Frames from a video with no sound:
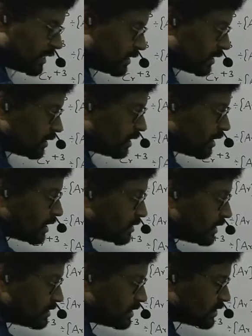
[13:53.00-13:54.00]
here,
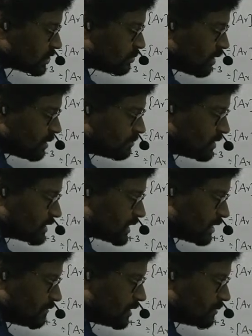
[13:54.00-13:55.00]
then these two orbitals
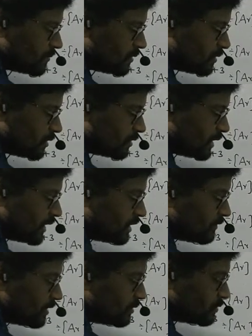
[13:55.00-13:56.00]
are available, then
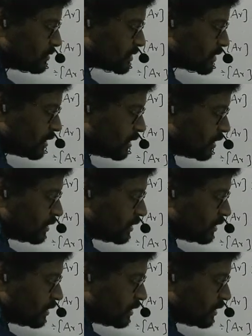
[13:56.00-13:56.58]
it will use